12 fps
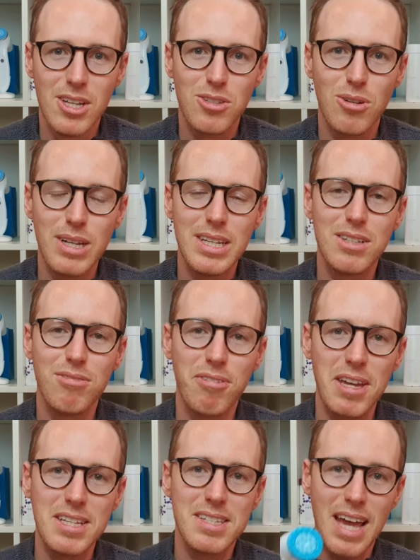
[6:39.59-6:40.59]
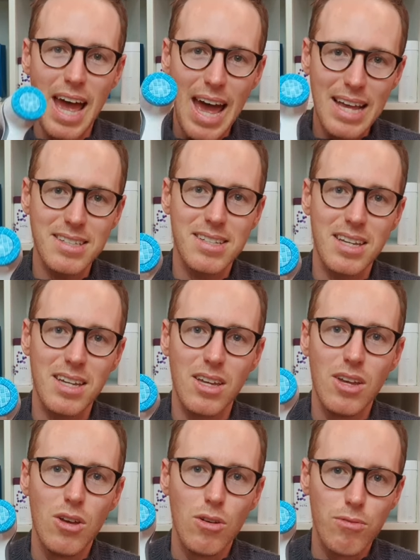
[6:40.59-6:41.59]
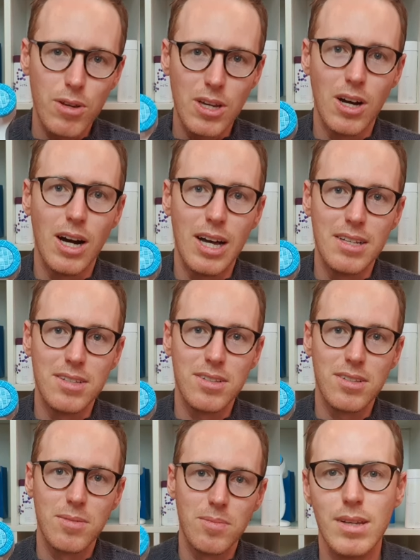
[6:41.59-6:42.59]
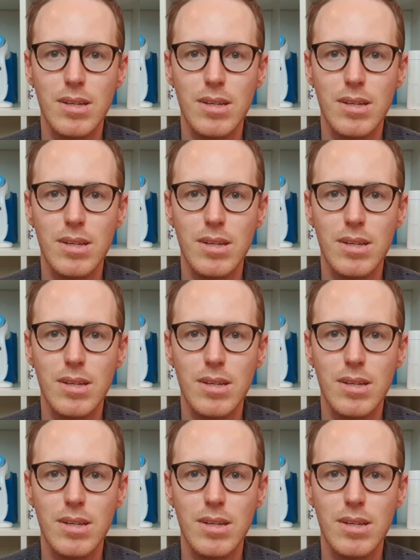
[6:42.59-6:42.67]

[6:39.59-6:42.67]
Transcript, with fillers: So it is fantastic for guys.